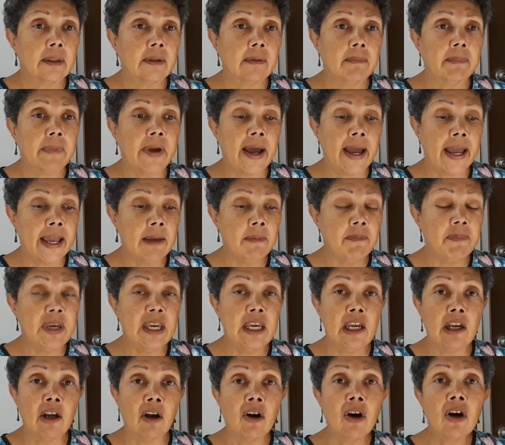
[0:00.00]
my
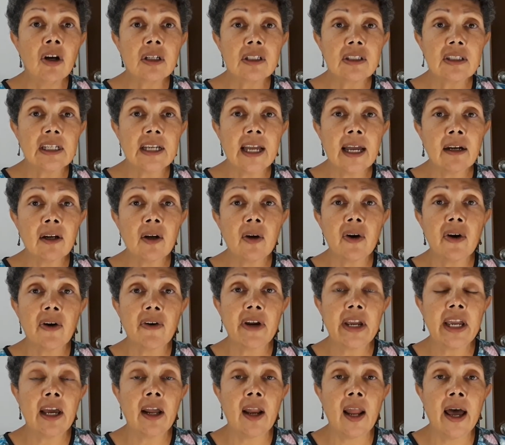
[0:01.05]
being hooked on
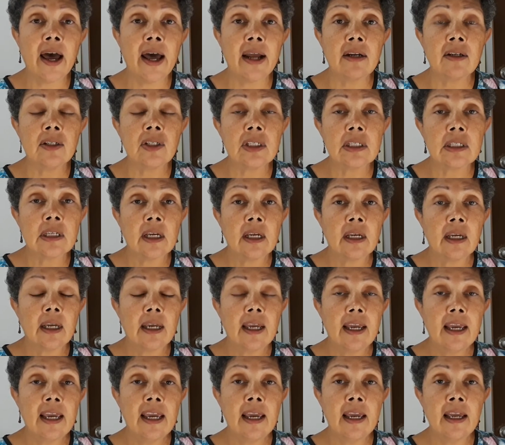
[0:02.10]
Coriolanus
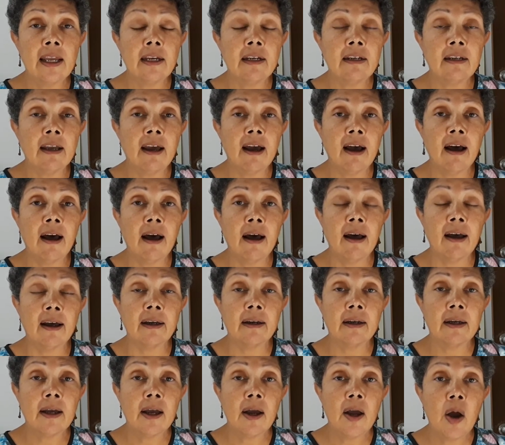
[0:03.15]
in
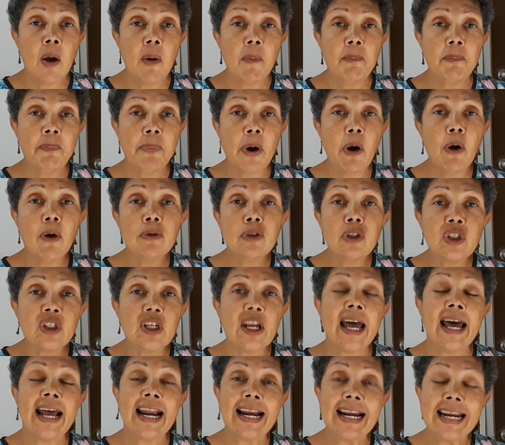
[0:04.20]
post
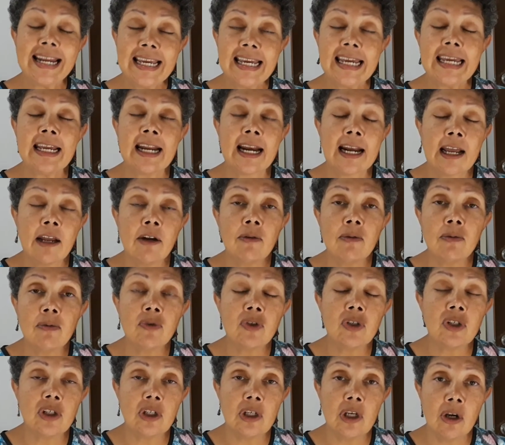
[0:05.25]
Ricky
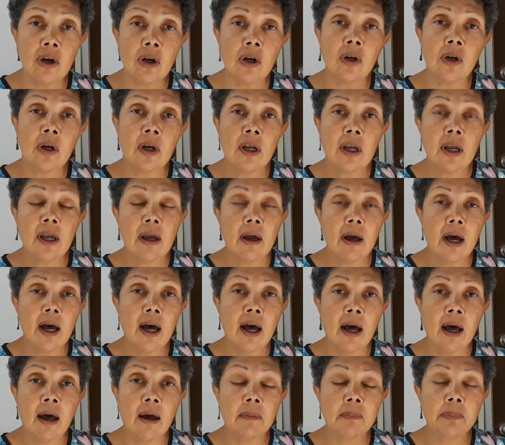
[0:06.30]
renunció
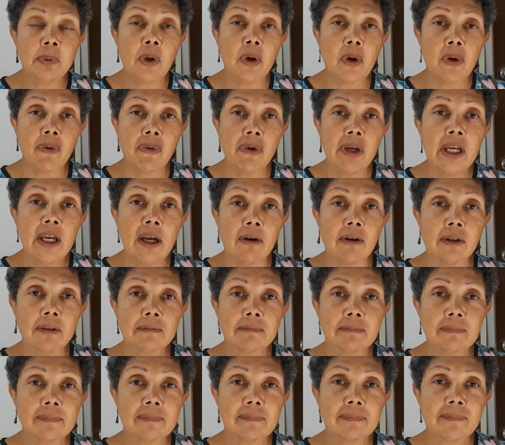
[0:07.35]
Puerto Rico.
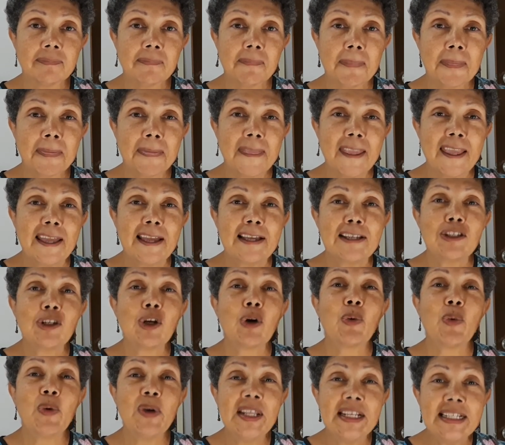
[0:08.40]
So
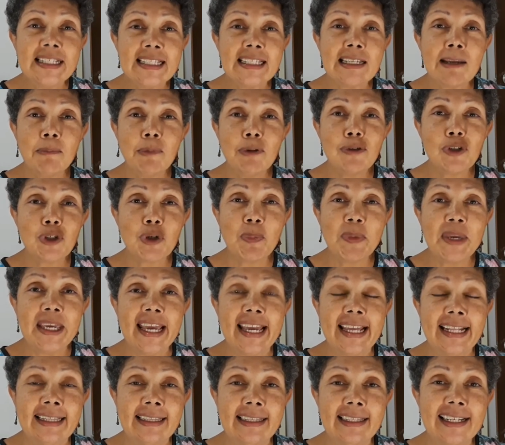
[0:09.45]
cuídense mucho, mi
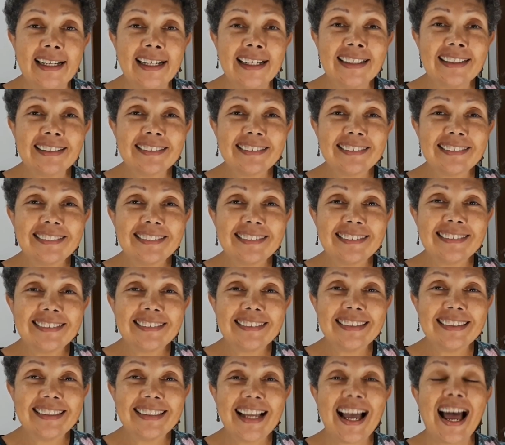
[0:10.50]
gente.
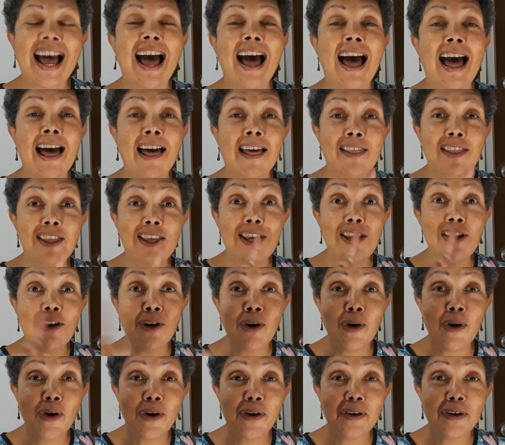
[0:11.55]
Adiós.